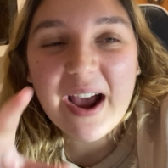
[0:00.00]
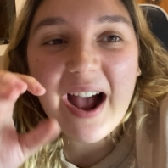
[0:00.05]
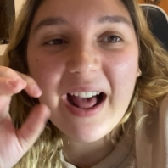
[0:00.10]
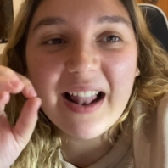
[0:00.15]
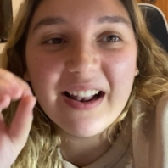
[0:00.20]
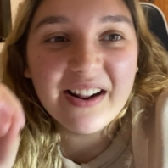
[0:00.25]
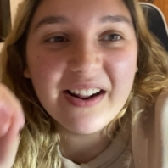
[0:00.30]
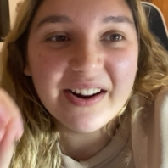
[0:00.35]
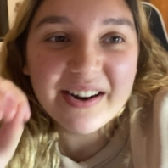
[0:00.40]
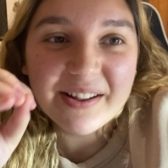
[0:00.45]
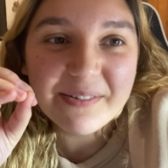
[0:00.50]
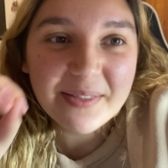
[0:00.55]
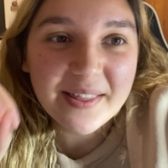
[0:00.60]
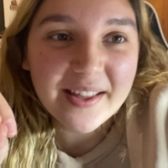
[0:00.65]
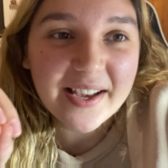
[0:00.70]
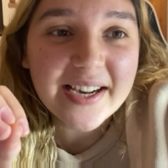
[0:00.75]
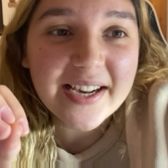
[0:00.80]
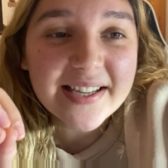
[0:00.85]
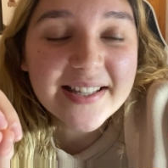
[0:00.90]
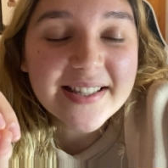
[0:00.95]
a lot of
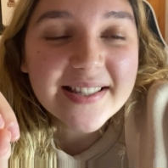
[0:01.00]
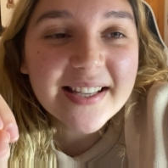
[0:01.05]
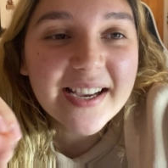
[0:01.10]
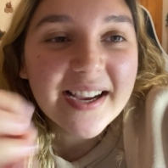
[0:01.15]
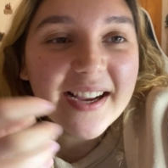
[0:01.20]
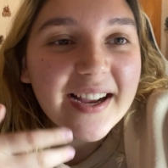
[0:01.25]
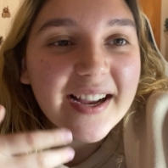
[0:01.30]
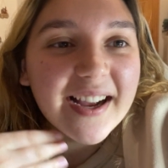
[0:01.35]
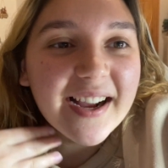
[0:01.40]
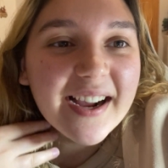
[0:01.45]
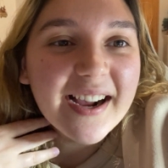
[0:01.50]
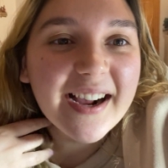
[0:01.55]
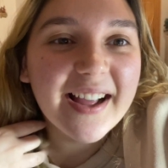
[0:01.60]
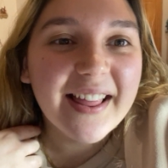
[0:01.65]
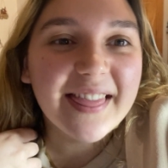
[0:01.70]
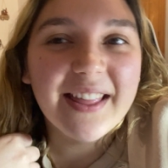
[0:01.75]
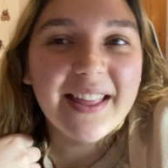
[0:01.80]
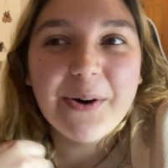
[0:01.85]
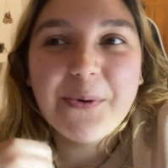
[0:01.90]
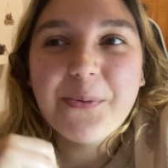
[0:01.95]
things
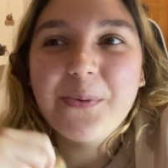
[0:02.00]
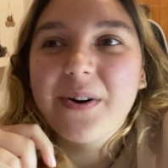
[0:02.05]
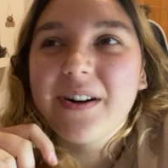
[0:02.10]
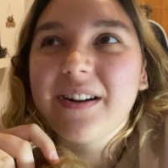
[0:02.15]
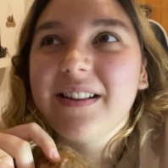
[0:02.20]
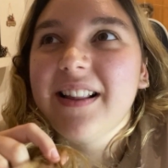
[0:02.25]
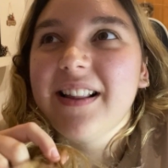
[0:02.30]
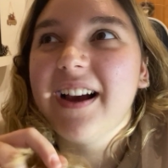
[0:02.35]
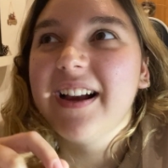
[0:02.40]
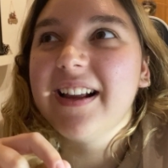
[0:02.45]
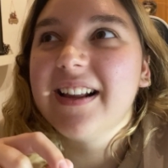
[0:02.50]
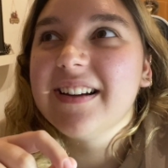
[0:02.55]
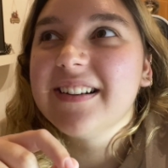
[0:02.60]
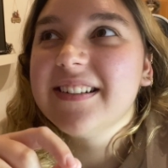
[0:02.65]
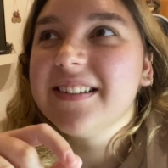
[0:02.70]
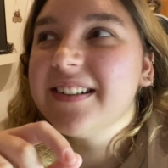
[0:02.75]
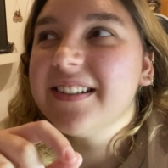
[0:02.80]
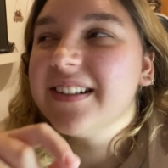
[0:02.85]
that were like